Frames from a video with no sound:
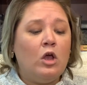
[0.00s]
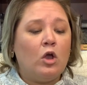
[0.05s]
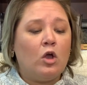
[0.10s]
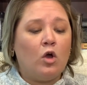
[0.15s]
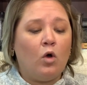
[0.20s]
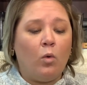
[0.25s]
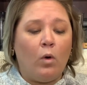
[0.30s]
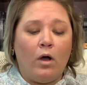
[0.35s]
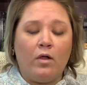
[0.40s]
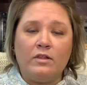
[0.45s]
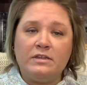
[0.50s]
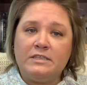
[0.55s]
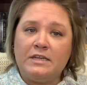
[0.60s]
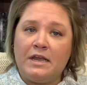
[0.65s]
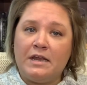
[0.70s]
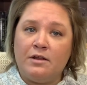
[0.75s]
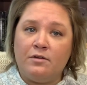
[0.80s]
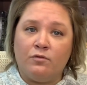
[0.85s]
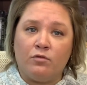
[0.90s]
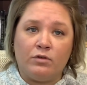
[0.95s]

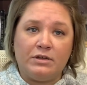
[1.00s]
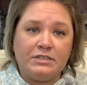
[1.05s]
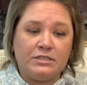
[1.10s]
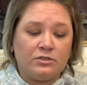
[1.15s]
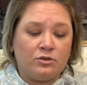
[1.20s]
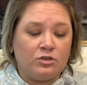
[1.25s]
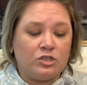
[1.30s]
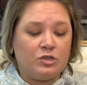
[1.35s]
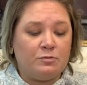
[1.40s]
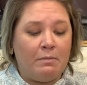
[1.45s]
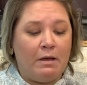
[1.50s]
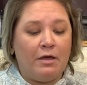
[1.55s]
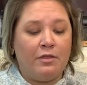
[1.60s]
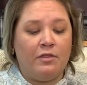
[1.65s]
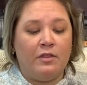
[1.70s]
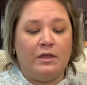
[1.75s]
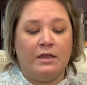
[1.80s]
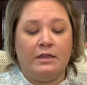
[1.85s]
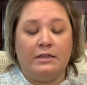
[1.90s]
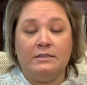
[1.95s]
Qualitative research
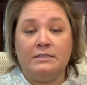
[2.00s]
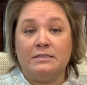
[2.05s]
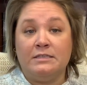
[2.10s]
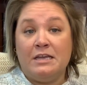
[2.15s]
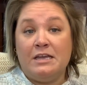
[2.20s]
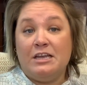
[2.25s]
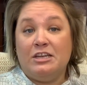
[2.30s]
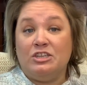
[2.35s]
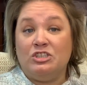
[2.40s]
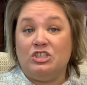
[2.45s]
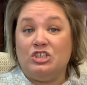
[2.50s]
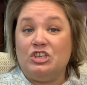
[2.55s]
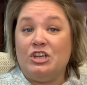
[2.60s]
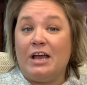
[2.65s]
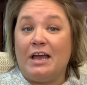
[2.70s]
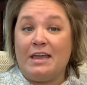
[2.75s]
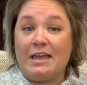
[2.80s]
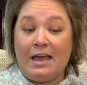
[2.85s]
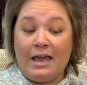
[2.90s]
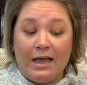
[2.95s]
methods,
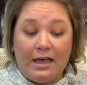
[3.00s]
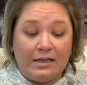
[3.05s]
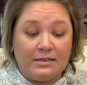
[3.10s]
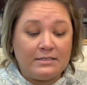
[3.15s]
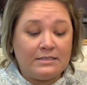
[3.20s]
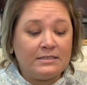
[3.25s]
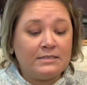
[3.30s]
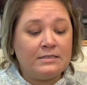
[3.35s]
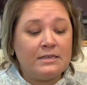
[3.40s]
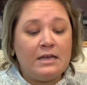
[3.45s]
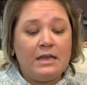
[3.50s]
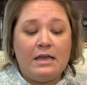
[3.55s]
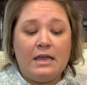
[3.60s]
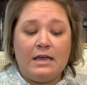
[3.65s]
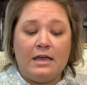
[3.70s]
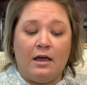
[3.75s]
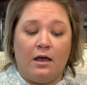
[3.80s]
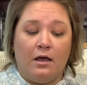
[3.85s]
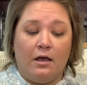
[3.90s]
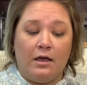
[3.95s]
GIS,
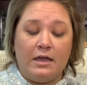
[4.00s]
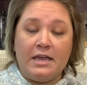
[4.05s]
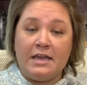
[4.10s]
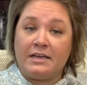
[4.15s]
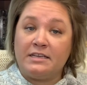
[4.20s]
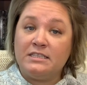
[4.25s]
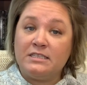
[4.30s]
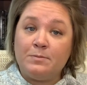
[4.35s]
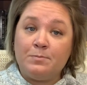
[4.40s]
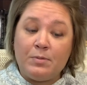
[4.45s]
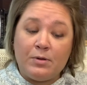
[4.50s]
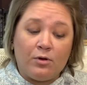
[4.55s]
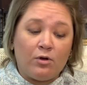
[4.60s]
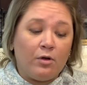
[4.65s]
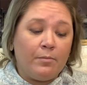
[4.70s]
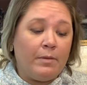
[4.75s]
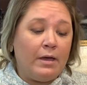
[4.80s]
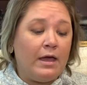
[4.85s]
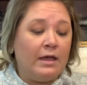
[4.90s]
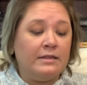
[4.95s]

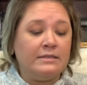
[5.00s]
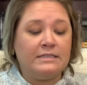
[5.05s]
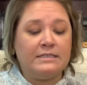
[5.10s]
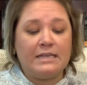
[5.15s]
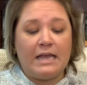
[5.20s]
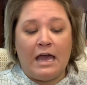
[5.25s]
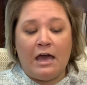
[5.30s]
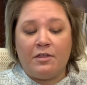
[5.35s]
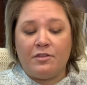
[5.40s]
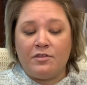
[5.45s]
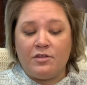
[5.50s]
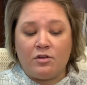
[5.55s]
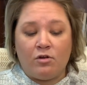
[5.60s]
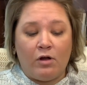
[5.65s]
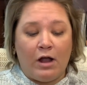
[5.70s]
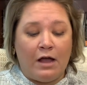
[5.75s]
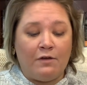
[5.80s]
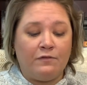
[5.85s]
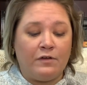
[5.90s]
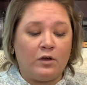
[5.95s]
experiments,
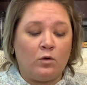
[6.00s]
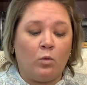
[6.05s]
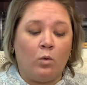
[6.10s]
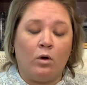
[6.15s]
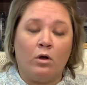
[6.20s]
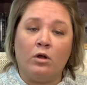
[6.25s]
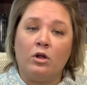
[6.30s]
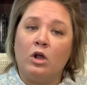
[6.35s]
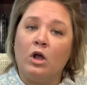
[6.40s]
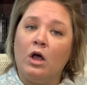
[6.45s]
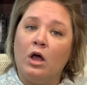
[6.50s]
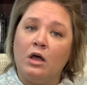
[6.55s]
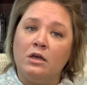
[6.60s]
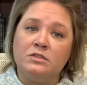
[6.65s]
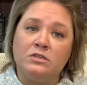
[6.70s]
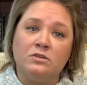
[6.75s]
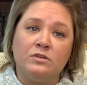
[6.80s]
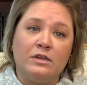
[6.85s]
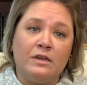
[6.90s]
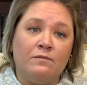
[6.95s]
ethnographic work,
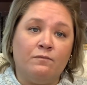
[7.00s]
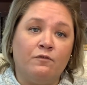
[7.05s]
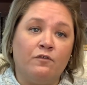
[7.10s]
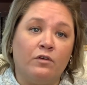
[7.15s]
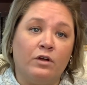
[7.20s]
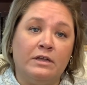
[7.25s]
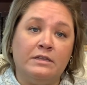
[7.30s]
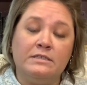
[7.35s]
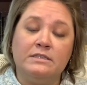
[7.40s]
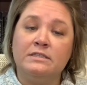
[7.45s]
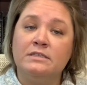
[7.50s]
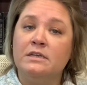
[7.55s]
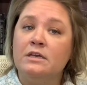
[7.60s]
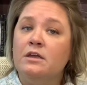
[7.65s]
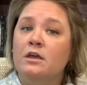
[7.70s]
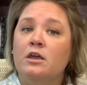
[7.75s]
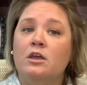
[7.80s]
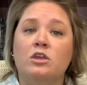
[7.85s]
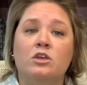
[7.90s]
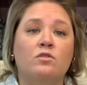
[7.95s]
causal inference,
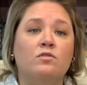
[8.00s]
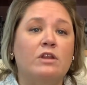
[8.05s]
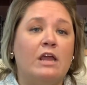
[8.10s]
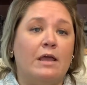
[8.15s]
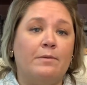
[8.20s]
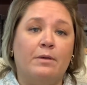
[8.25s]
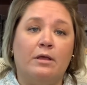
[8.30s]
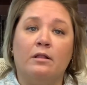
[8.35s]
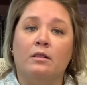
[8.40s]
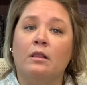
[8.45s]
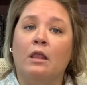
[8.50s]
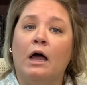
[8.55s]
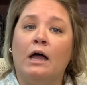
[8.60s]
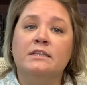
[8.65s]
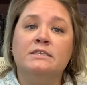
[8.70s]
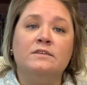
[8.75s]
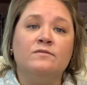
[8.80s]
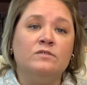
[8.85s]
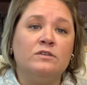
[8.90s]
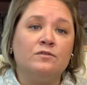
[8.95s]
you name it.
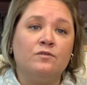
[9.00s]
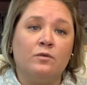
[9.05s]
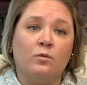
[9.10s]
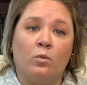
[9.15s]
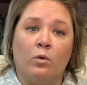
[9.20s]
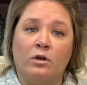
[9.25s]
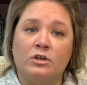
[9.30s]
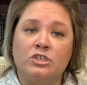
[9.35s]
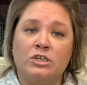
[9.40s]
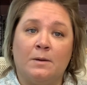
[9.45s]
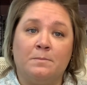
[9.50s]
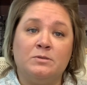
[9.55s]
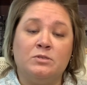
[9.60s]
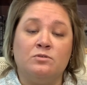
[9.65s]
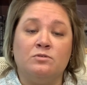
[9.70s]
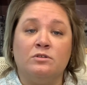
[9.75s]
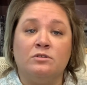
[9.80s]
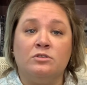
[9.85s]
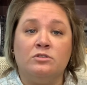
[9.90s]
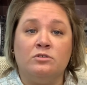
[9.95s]
Lots of different workshops you
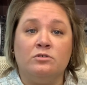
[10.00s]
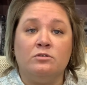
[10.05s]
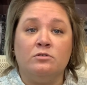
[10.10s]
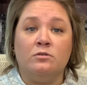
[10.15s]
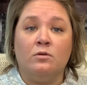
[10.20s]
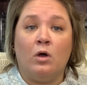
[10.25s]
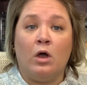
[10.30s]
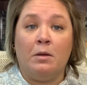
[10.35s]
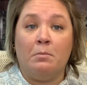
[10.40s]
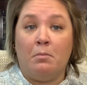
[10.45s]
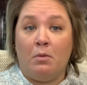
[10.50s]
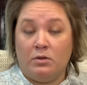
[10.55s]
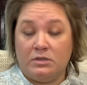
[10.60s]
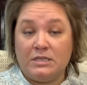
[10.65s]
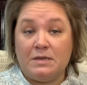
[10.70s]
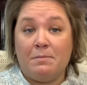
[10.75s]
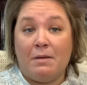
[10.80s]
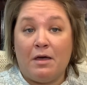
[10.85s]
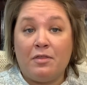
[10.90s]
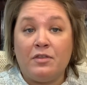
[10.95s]
can do on
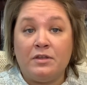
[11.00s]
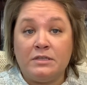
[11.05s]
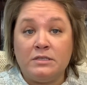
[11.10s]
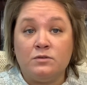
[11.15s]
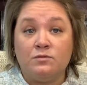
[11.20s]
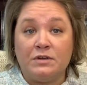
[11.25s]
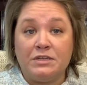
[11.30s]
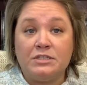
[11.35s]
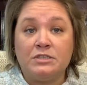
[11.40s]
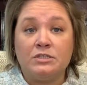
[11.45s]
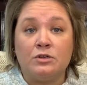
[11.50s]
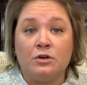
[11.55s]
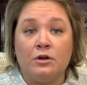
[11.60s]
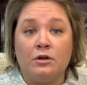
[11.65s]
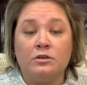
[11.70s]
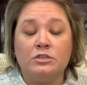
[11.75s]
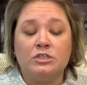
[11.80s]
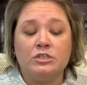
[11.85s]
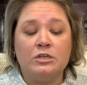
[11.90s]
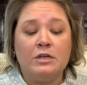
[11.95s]
multi-methods
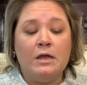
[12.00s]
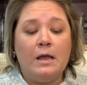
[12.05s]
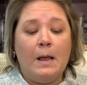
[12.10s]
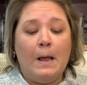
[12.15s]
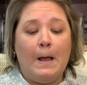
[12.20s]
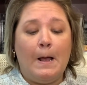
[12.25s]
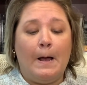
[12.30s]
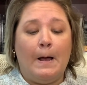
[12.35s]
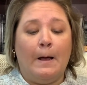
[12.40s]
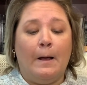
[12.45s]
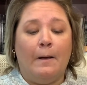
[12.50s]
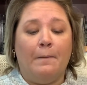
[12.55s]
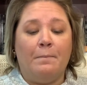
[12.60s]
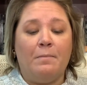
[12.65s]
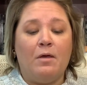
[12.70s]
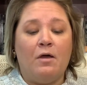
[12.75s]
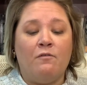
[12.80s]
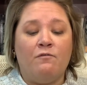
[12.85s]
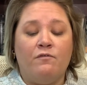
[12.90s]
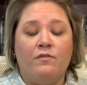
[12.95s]
research.
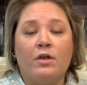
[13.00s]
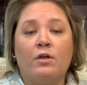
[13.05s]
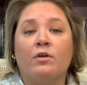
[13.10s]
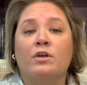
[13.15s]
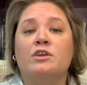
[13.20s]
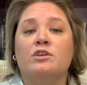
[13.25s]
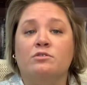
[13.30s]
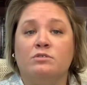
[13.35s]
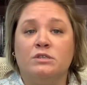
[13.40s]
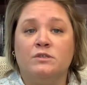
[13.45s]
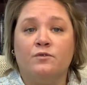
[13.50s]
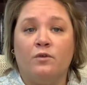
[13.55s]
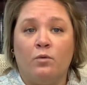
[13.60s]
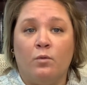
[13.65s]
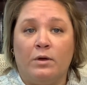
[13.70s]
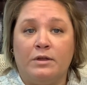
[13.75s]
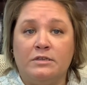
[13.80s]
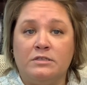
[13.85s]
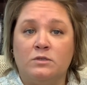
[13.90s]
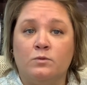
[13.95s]
A very useful
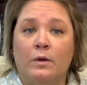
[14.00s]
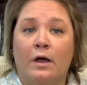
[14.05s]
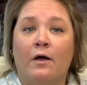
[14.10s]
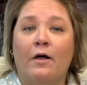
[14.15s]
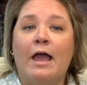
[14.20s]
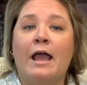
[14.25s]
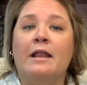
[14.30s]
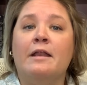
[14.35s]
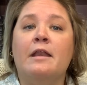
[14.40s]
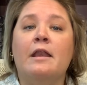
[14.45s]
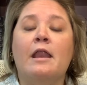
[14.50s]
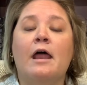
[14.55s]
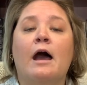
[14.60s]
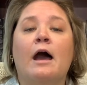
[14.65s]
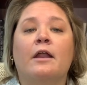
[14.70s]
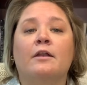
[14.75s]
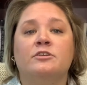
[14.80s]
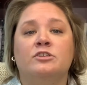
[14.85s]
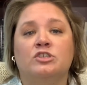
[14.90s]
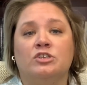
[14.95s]
one as well, and
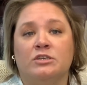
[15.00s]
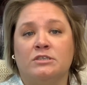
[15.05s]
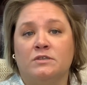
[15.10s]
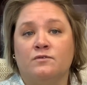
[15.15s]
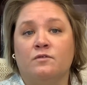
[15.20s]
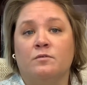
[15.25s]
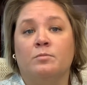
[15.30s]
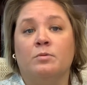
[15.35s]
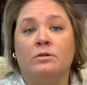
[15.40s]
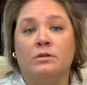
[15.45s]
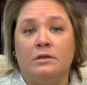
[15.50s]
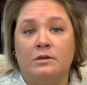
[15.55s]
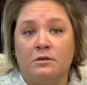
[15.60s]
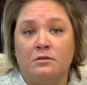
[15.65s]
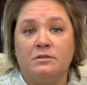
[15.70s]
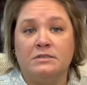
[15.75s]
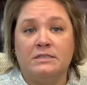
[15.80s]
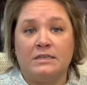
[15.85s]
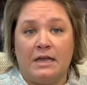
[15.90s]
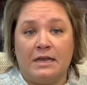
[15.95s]
not just for
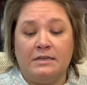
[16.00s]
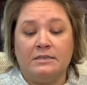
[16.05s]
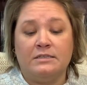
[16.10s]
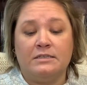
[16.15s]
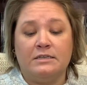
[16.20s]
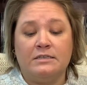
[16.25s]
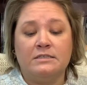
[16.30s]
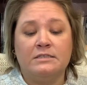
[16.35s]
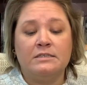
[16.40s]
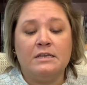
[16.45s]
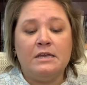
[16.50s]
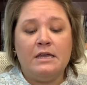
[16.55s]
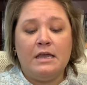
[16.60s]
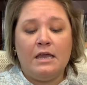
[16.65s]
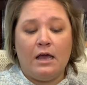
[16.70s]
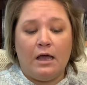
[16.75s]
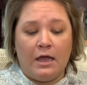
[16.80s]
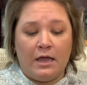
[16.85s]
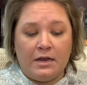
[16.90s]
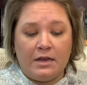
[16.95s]
political scientists.
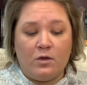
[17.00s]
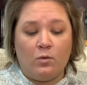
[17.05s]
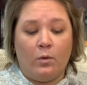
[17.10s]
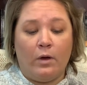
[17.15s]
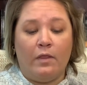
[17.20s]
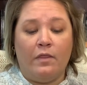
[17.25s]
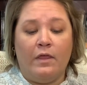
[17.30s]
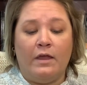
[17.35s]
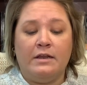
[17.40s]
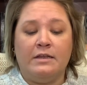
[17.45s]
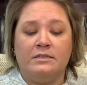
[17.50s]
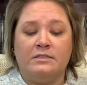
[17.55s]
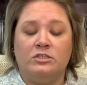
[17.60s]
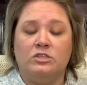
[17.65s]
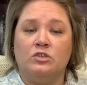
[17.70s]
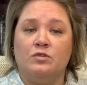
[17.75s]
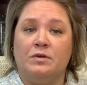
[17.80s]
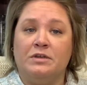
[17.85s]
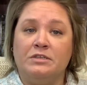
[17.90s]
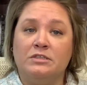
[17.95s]
Anyone that is
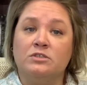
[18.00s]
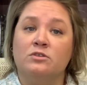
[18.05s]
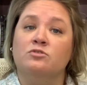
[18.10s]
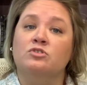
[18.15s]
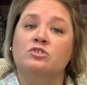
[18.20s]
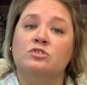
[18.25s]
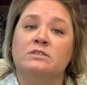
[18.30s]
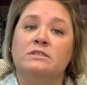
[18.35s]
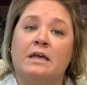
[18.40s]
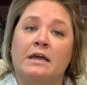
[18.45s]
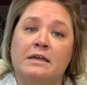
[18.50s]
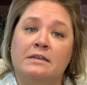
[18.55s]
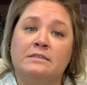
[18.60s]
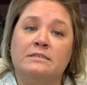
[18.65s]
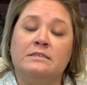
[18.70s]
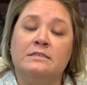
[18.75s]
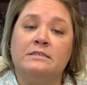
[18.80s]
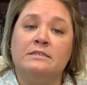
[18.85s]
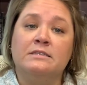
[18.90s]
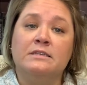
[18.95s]
doing social
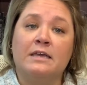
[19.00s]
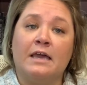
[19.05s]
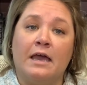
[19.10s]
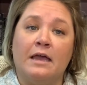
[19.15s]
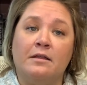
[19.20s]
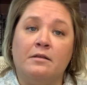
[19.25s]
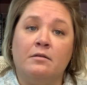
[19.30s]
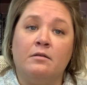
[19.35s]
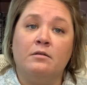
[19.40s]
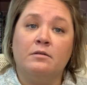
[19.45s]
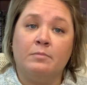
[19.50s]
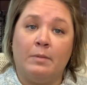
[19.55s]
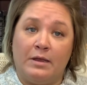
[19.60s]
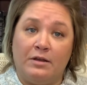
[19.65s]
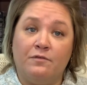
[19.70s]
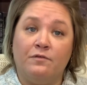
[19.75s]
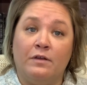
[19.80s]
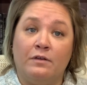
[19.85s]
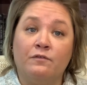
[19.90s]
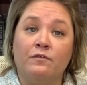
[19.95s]
sciences can
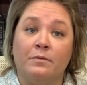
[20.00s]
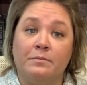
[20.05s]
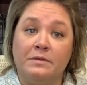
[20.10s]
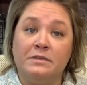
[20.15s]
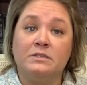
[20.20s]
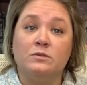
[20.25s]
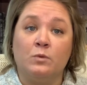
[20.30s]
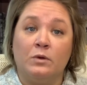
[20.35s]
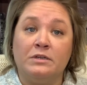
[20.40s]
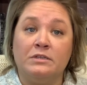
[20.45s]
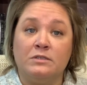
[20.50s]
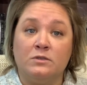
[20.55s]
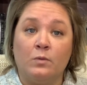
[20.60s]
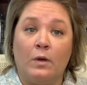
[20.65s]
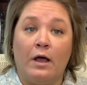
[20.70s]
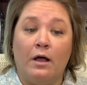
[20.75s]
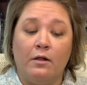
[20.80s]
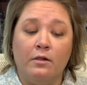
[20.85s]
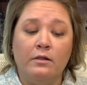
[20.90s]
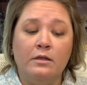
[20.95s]
benefit from this one as
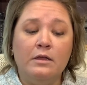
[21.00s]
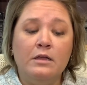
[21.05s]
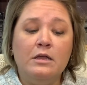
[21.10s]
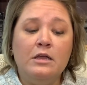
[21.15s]
well.